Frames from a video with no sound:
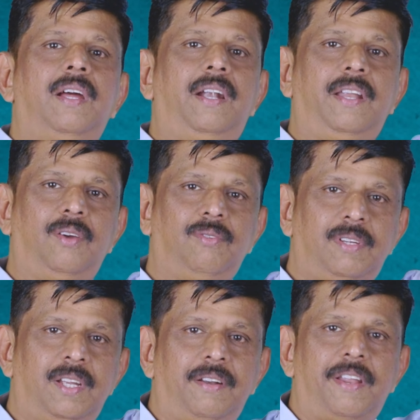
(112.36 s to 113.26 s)
and
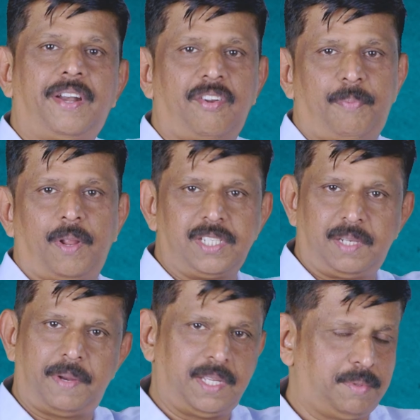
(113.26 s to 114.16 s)
director of
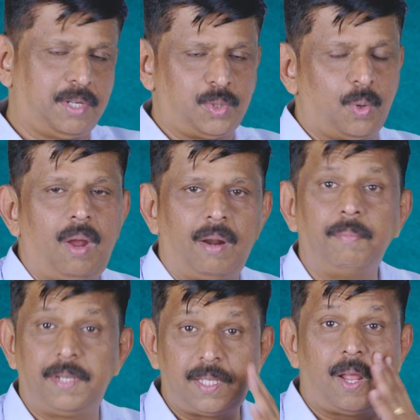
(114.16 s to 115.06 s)
project management and so on,
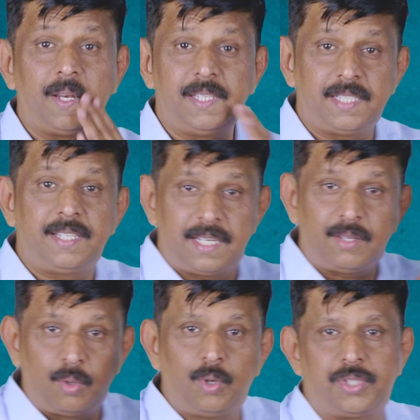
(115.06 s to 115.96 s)
because the organization has a
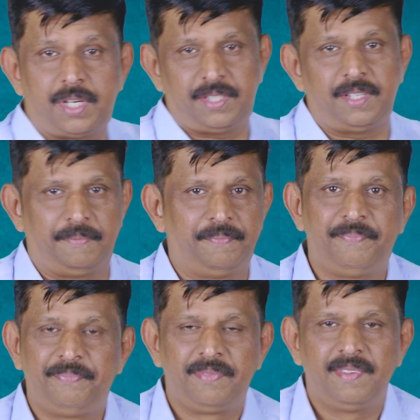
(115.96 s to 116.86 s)
good structure.
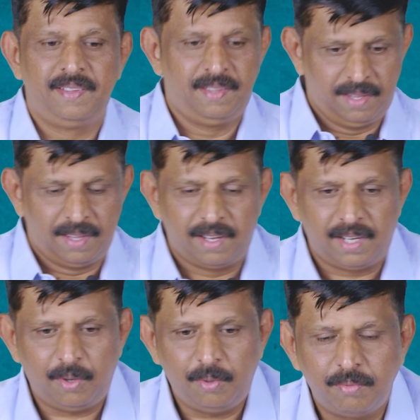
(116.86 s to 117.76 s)

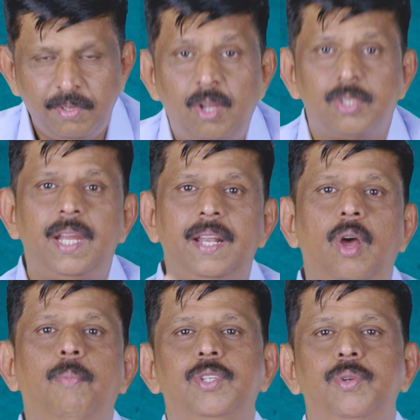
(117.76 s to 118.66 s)
Now, he also had an
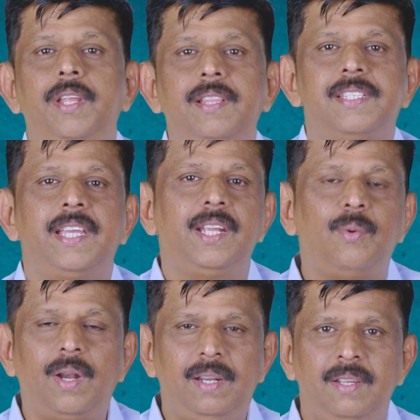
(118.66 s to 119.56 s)
opportunity in the
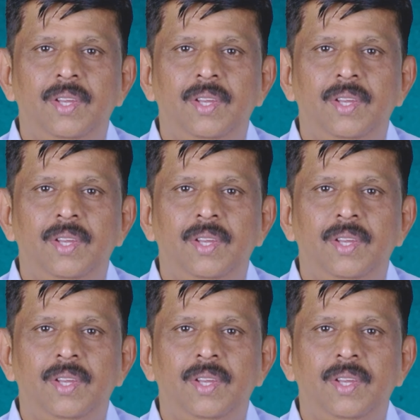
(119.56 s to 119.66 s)
second one